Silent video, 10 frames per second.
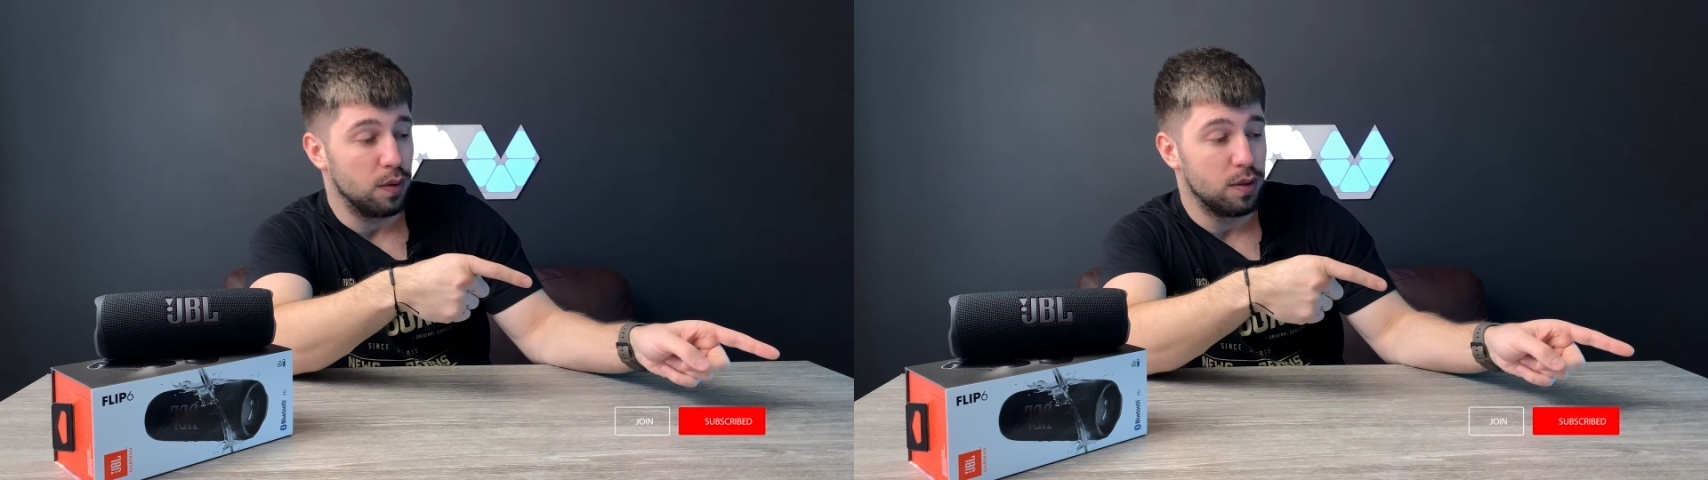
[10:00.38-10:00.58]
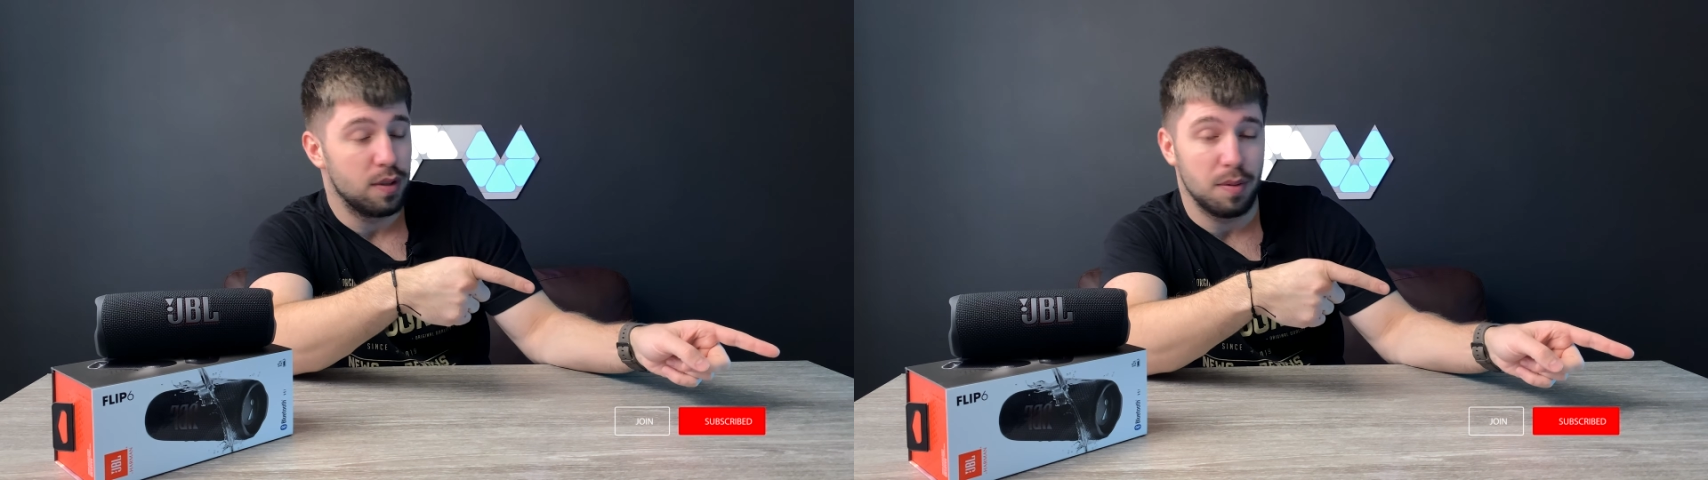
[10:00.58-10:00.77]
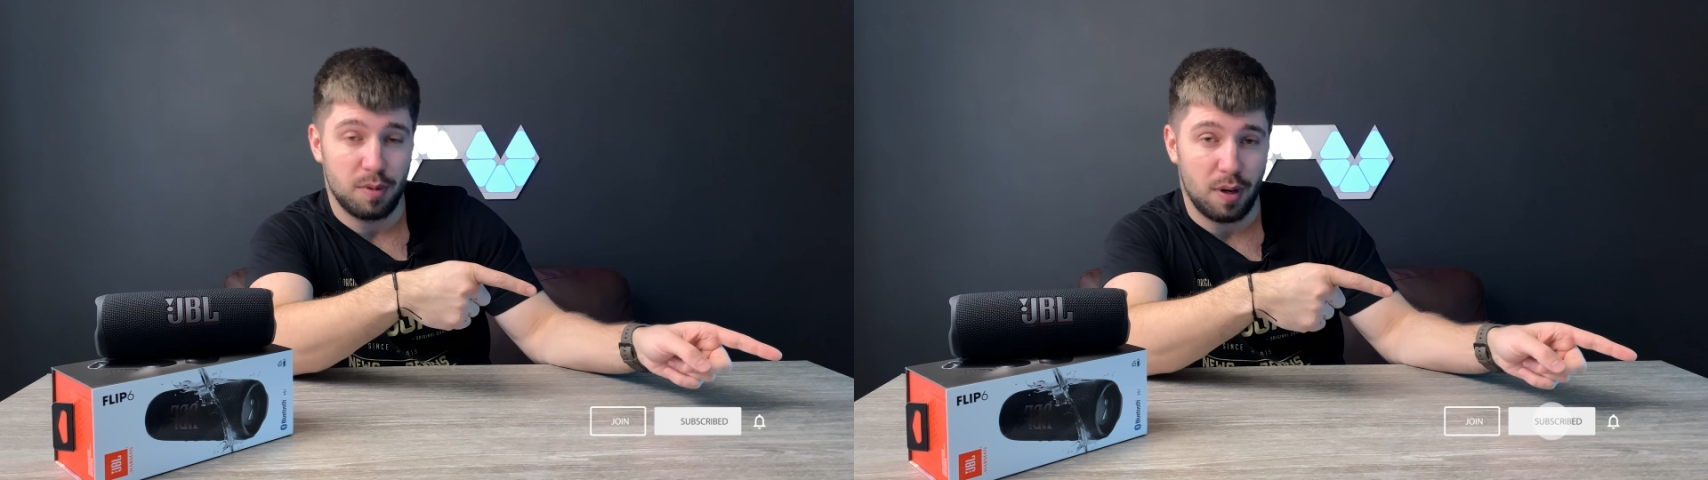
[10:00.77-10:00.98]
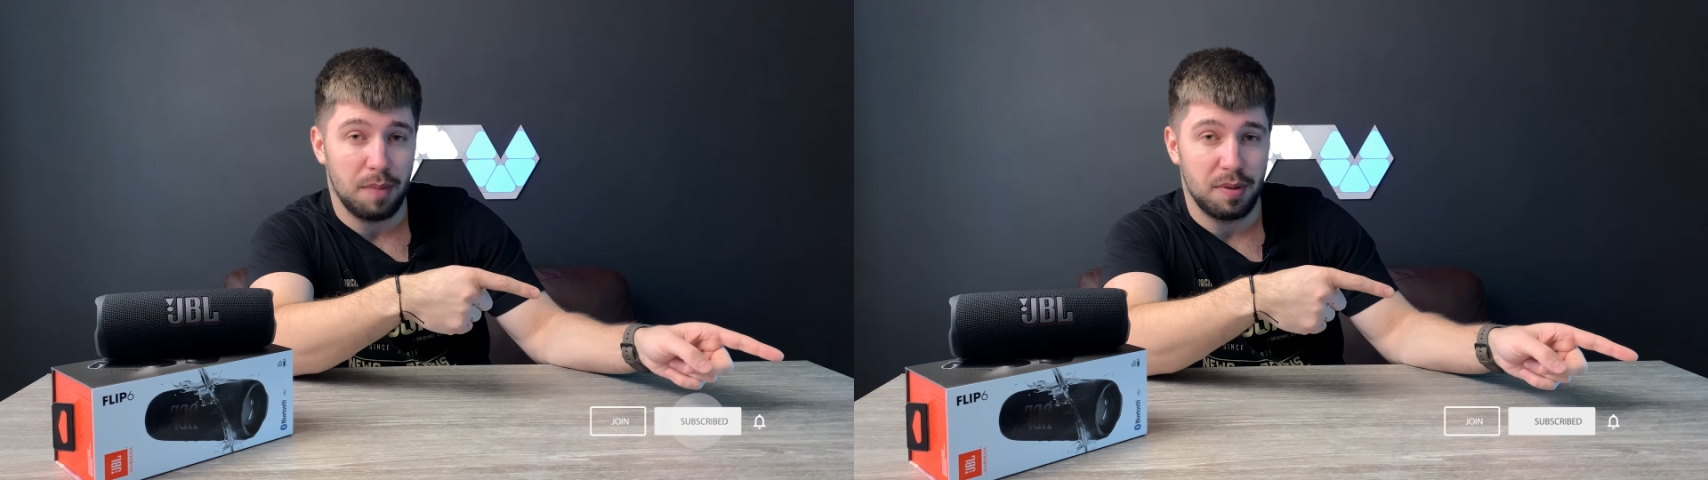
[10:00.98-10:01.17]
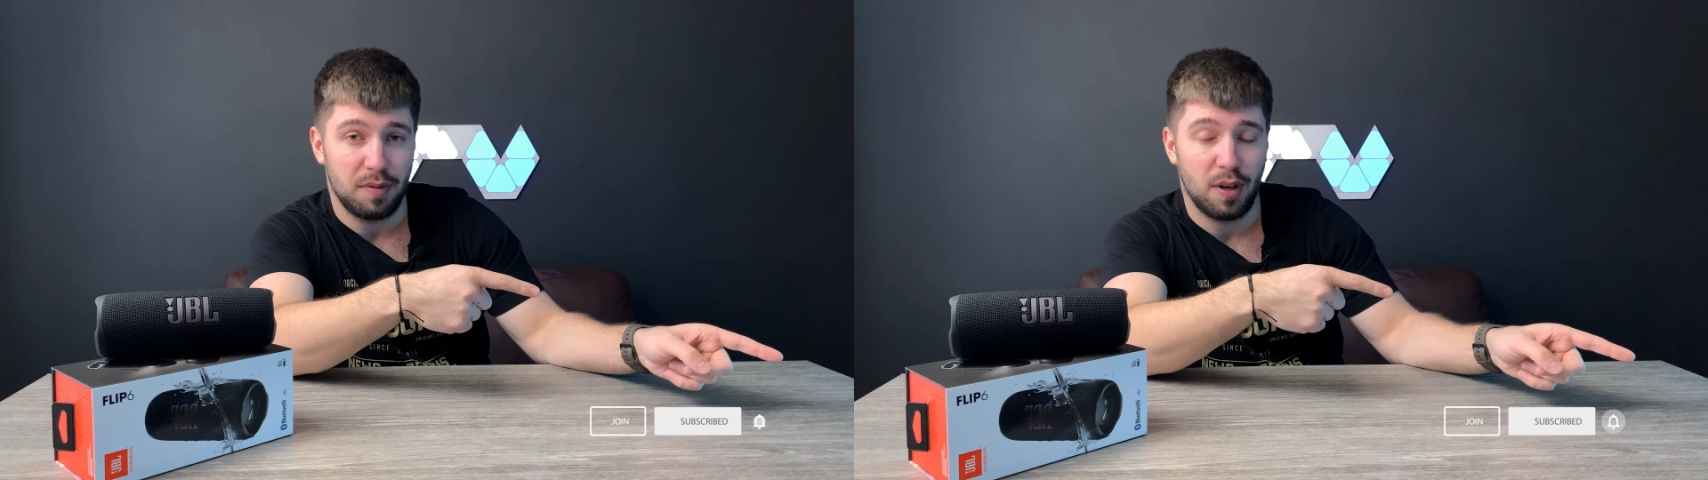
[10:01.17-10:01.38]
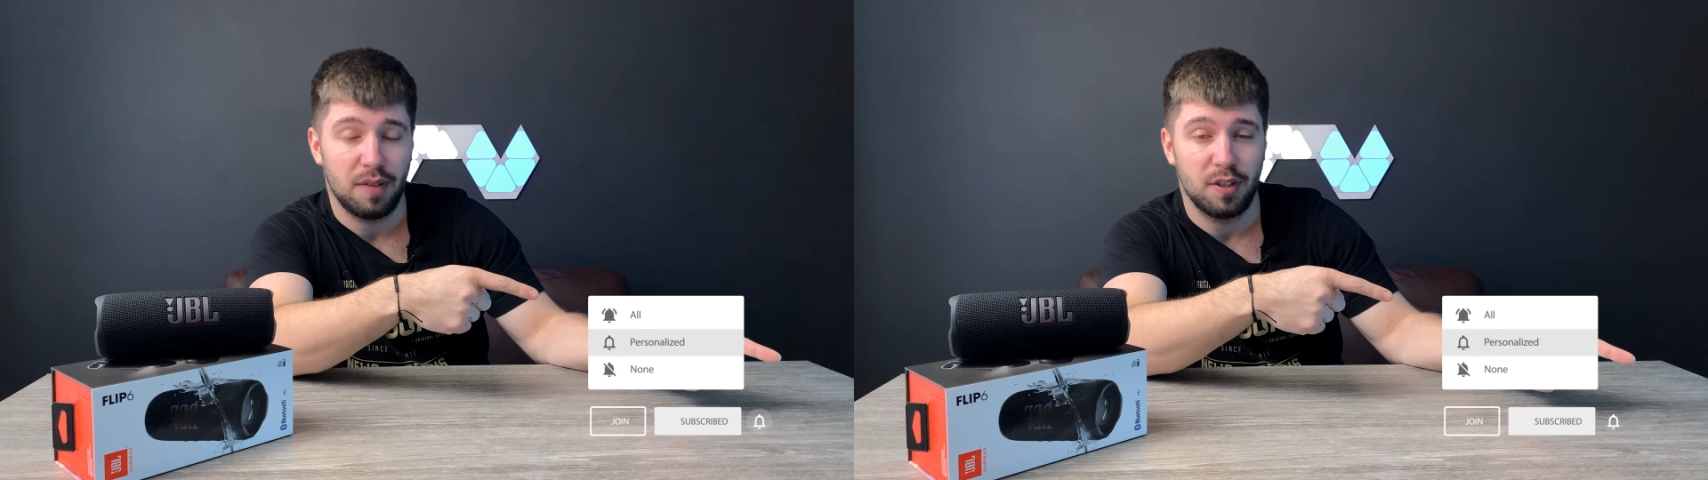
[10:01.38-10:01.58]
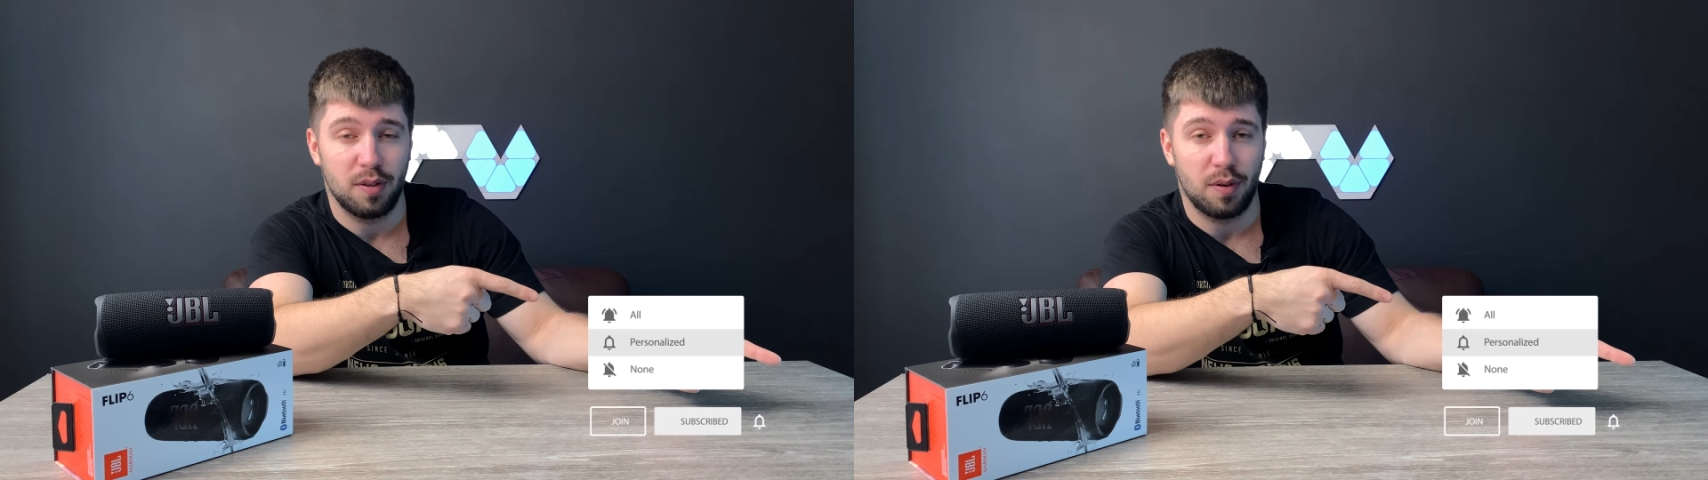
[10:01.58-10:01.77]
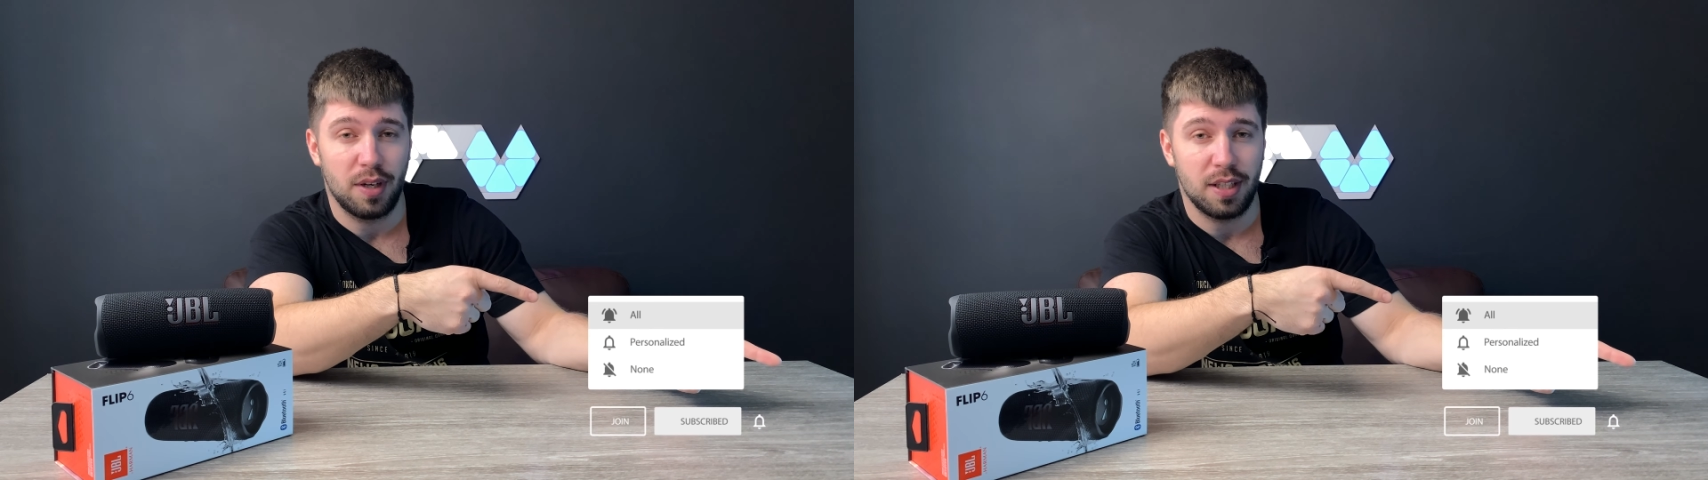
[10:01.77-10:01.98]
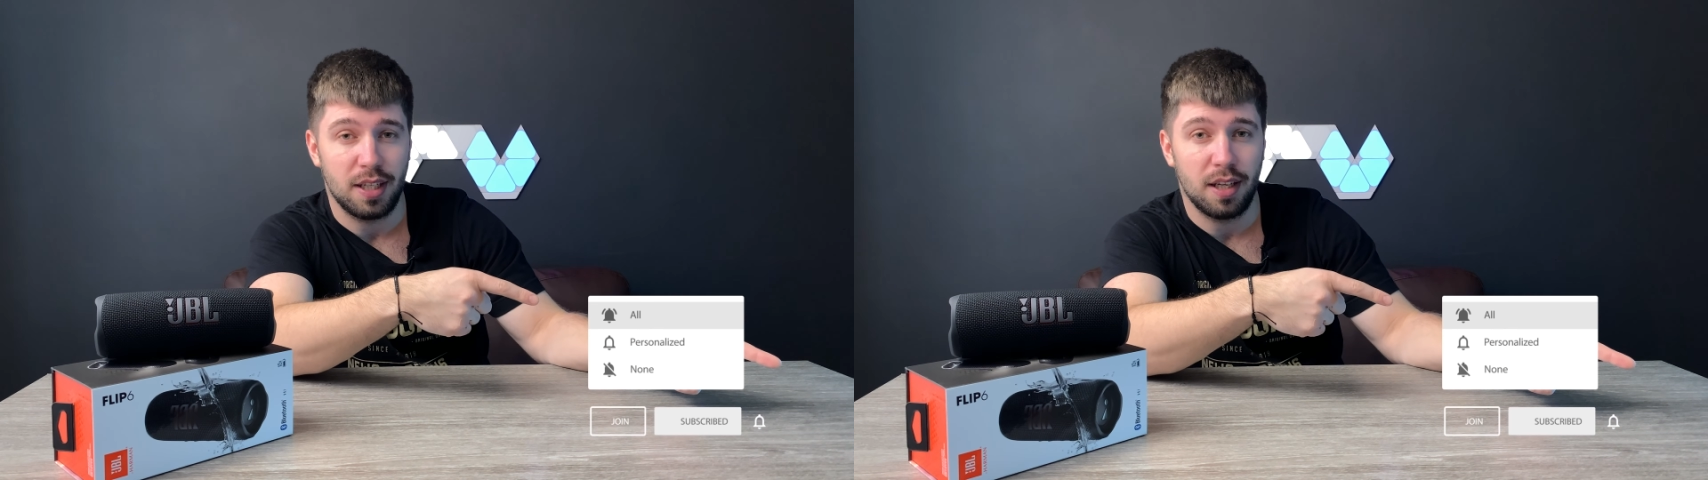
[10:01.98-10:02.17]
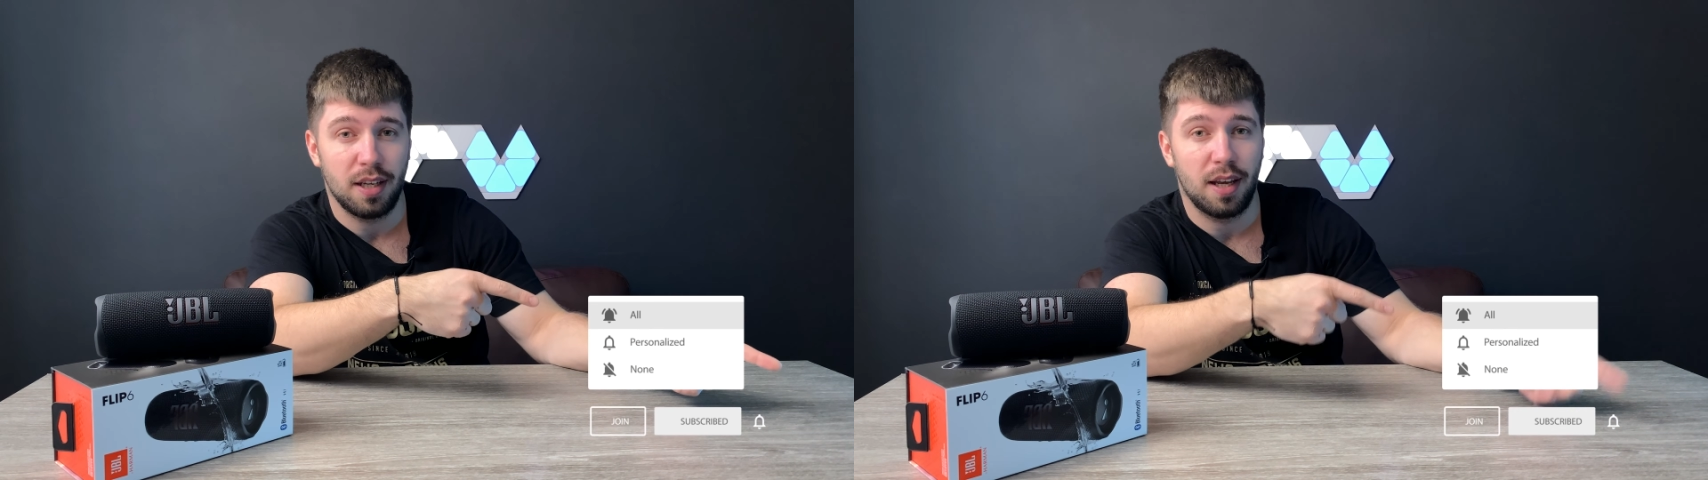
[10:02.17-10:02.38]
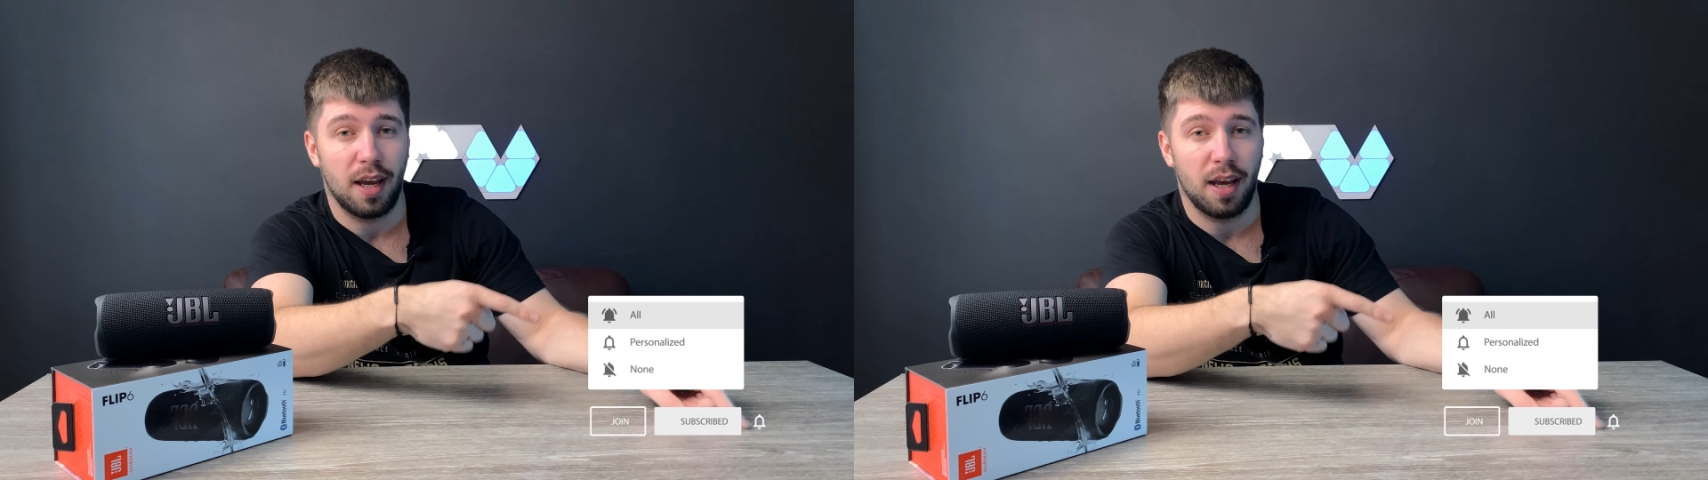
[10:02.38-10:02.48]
subscribe if you haven't already